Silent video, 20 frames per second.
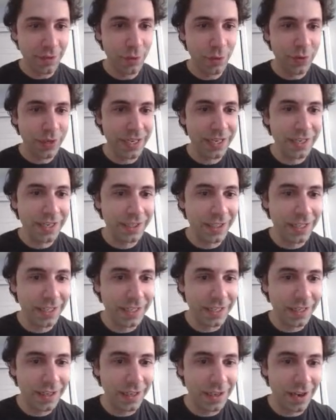You can
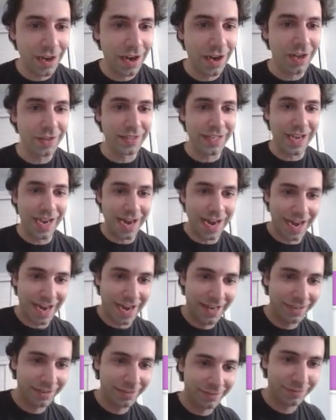click on the
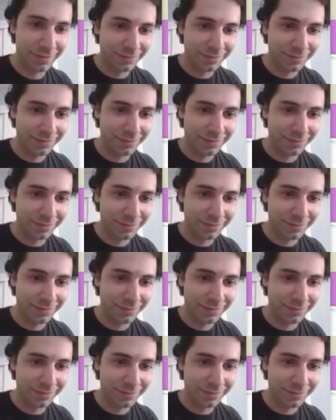hi,